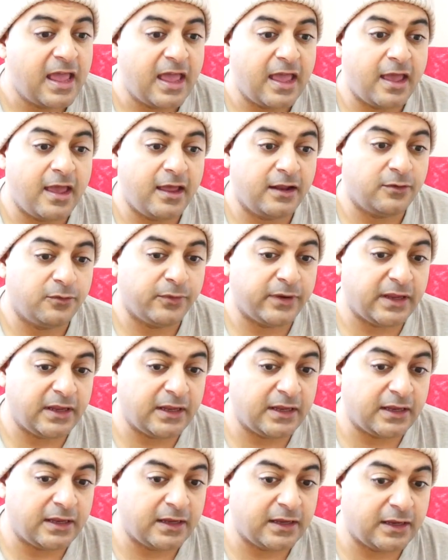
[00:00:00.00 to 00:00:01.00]
and
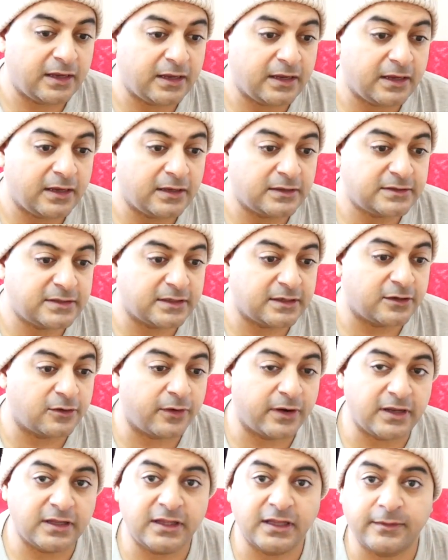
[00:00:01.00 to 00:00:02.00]
we didn't know
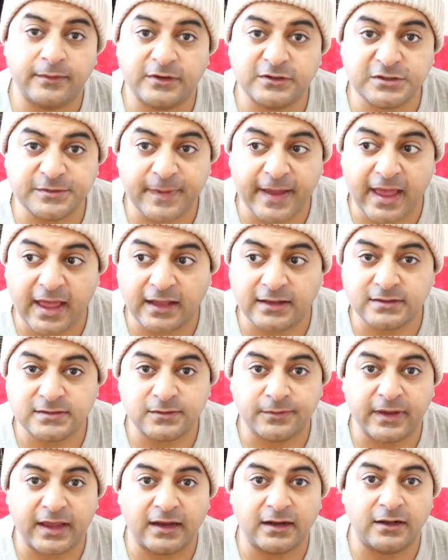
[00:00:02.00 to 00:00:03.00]
anything about Japan,
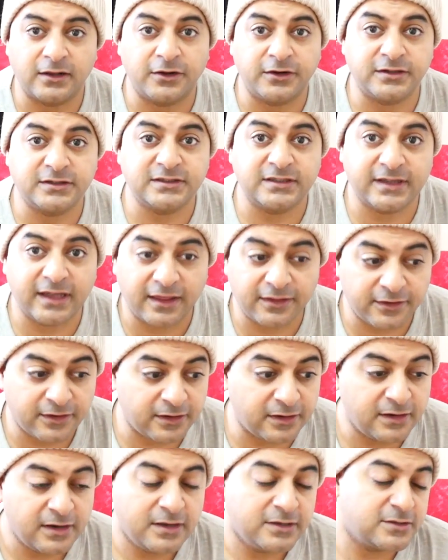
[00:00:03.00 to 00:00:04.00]
so we kind of learned
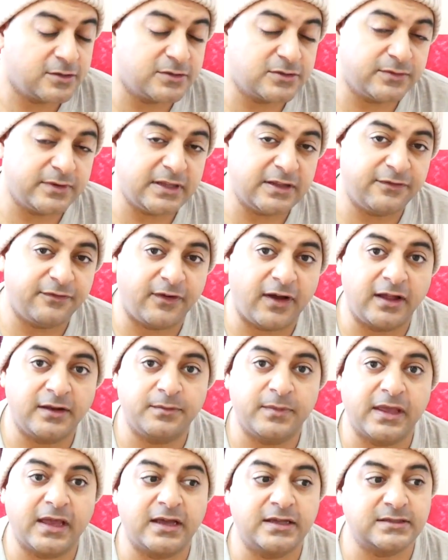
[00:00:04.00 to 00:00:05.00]
together. So it was really
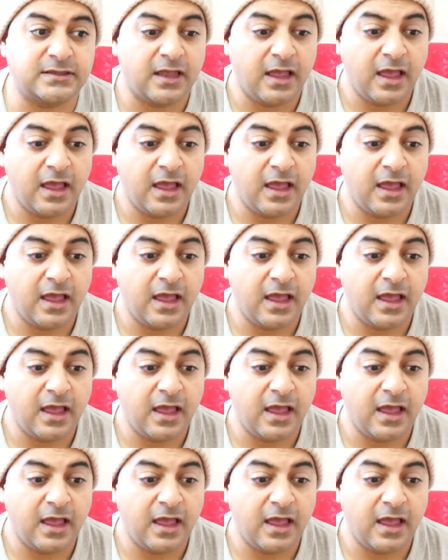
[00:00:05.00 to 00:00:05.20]
fun because